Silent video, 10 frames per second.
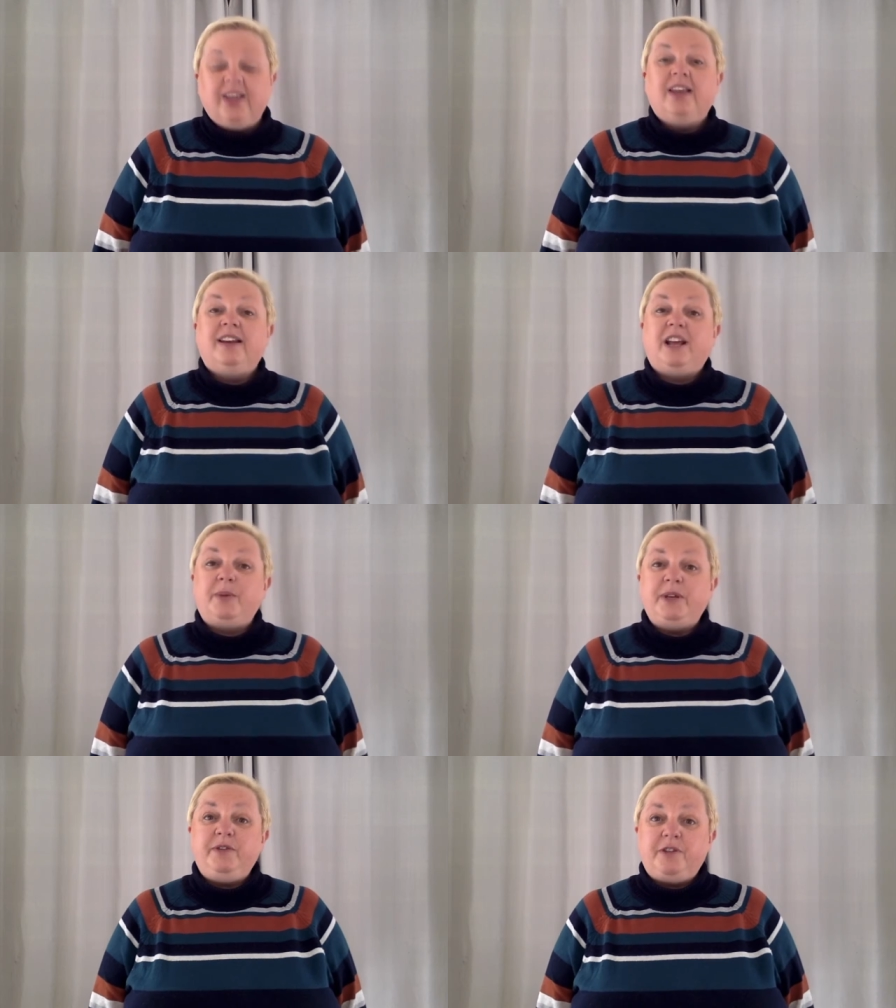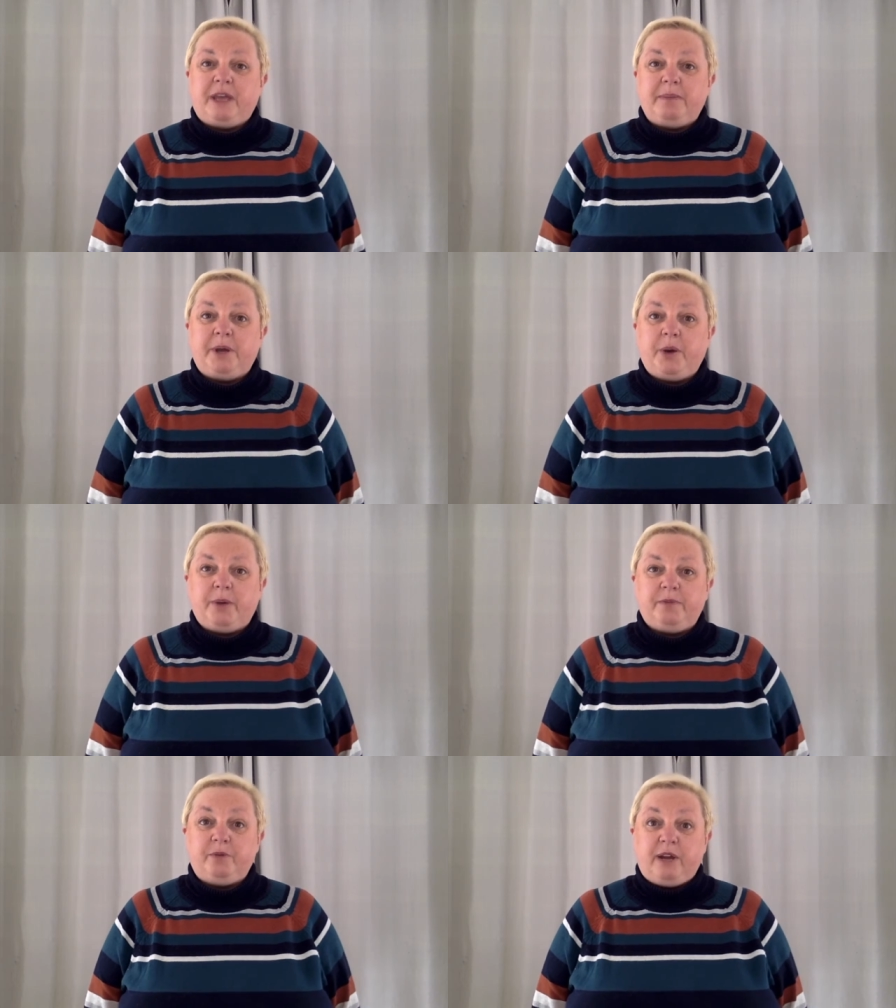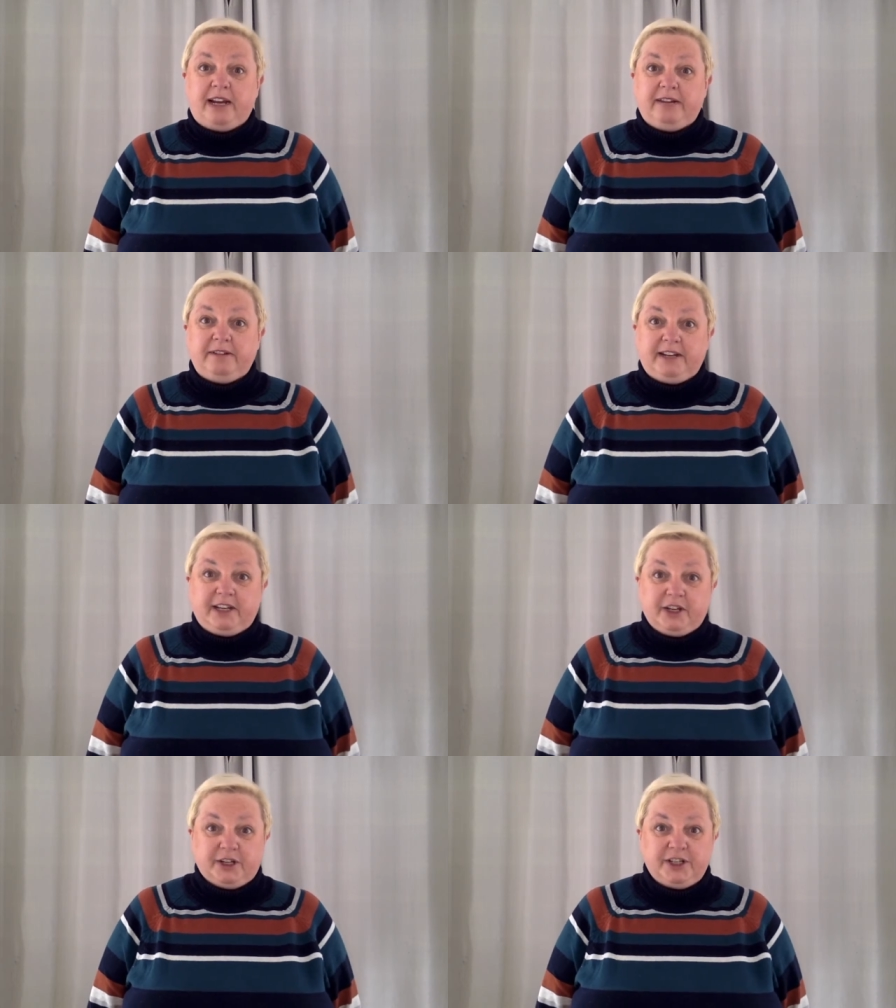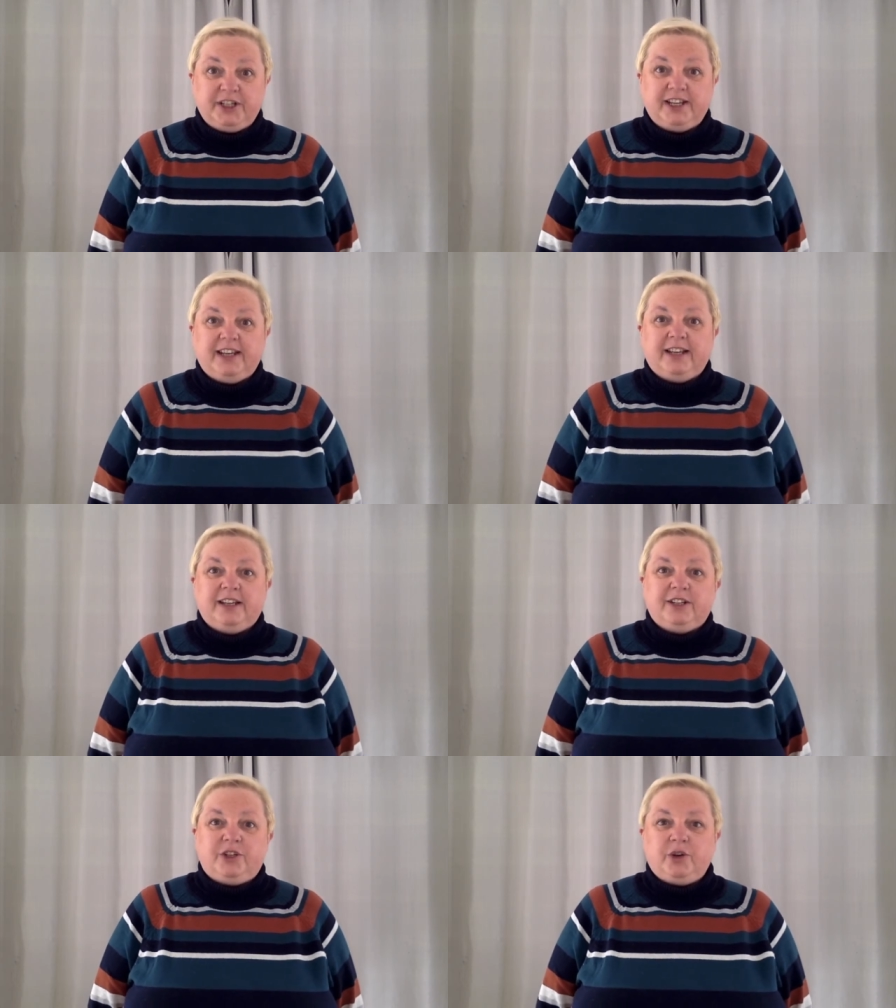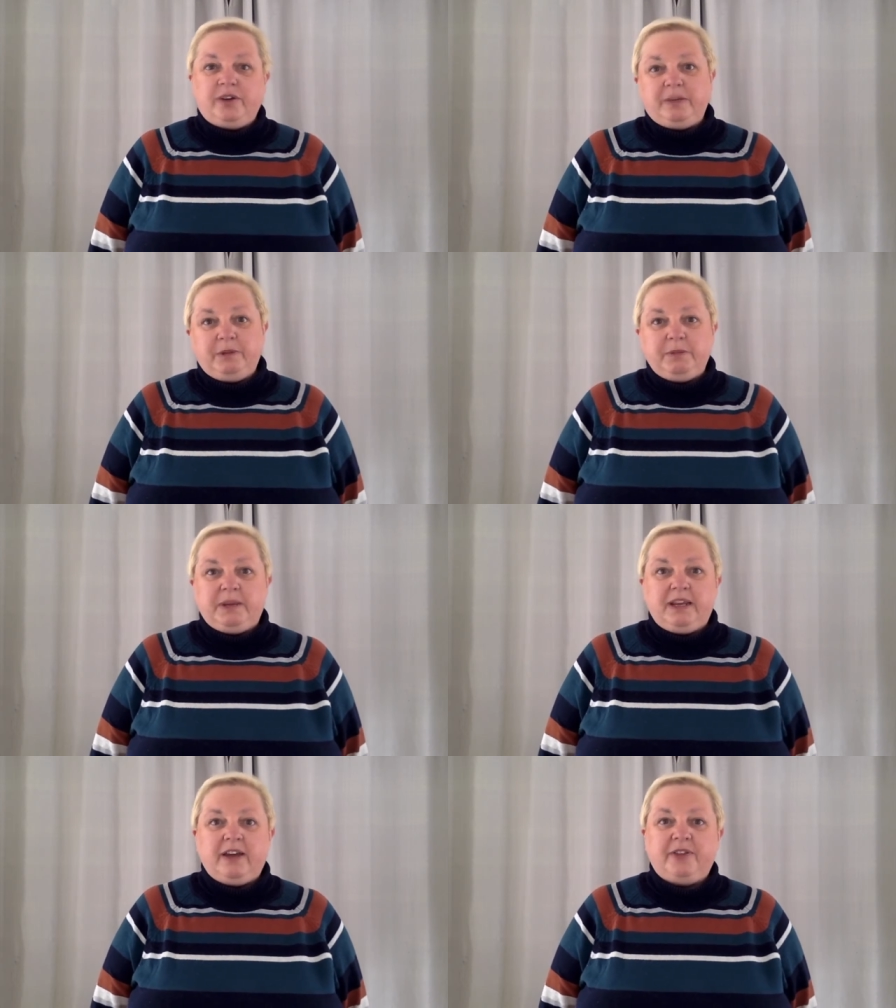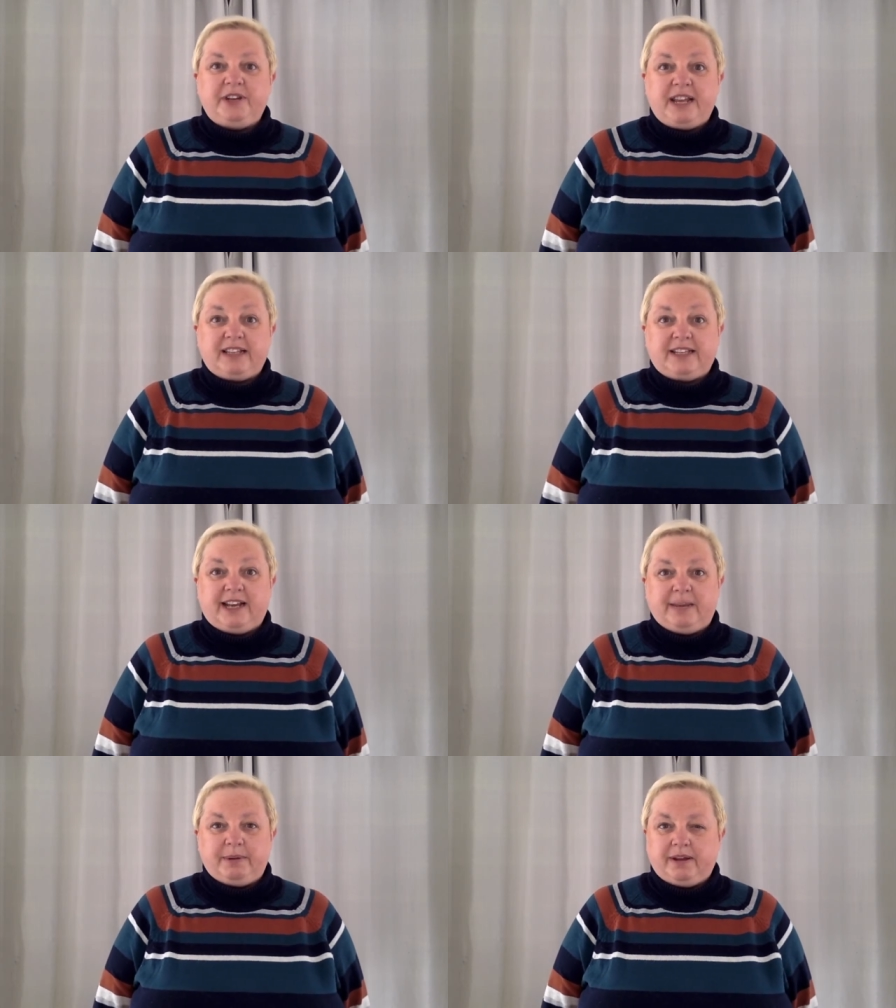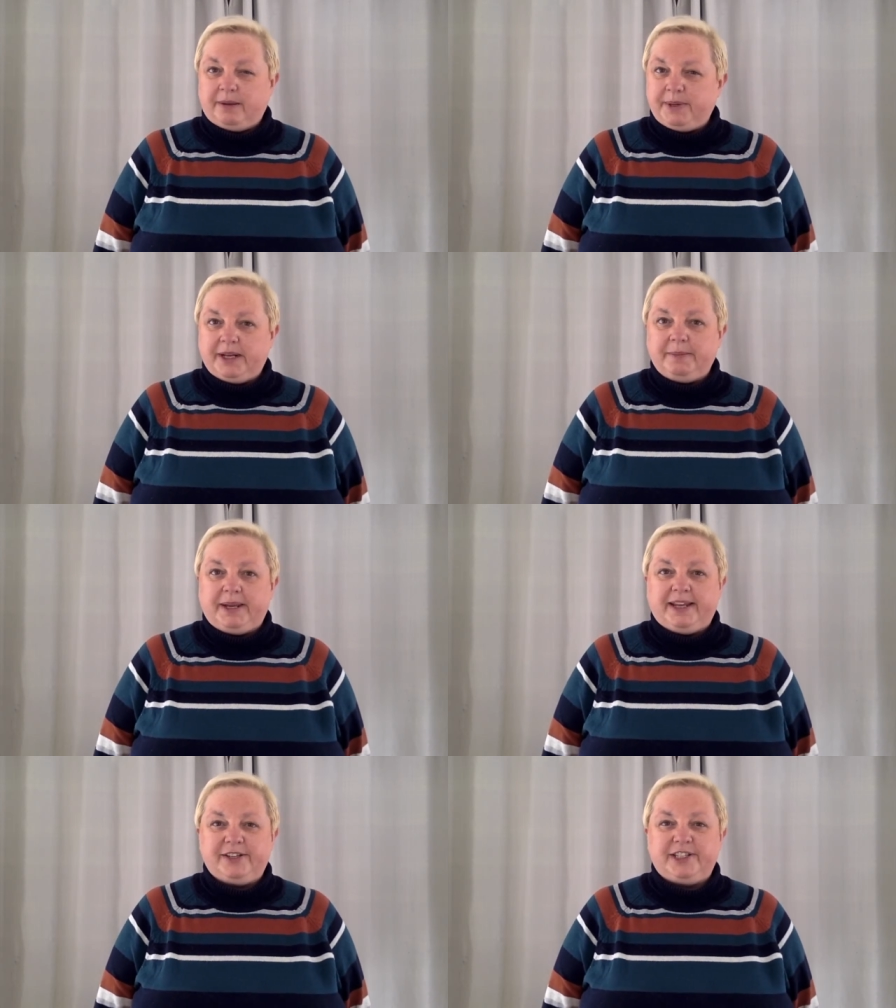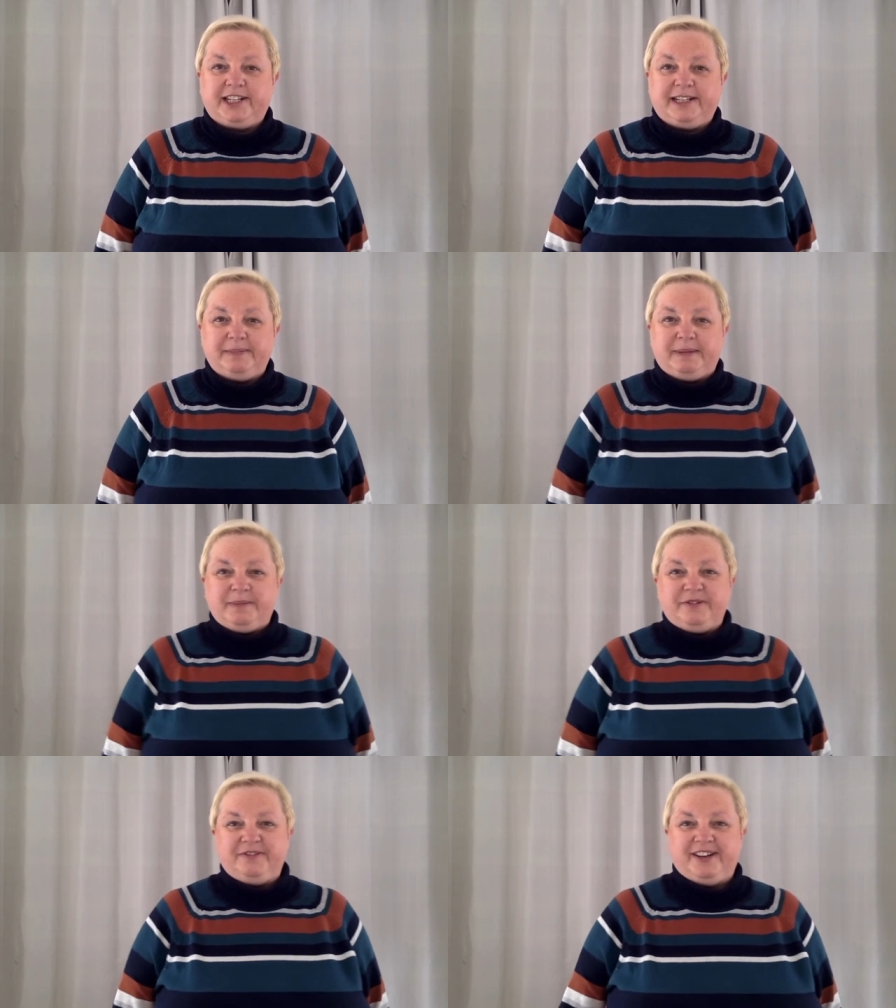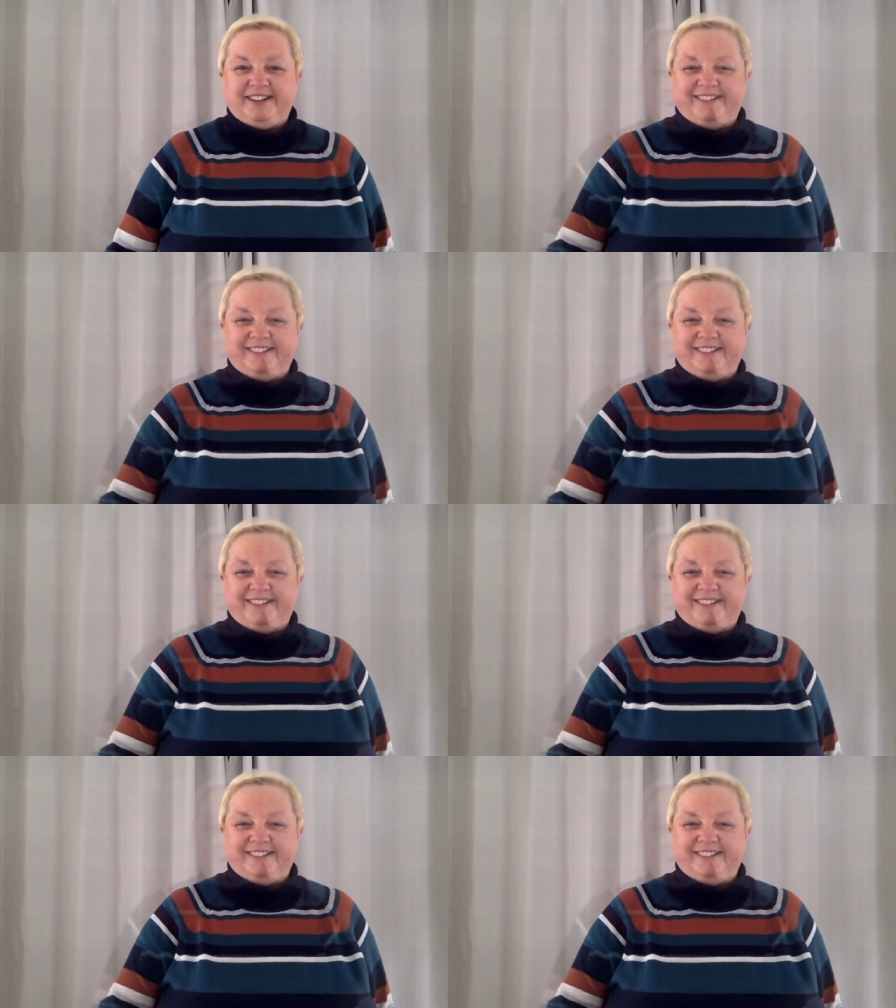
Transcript: Now when you've got that poem really good, join in with me on the next clip. We're going to make it just a little bit more fun.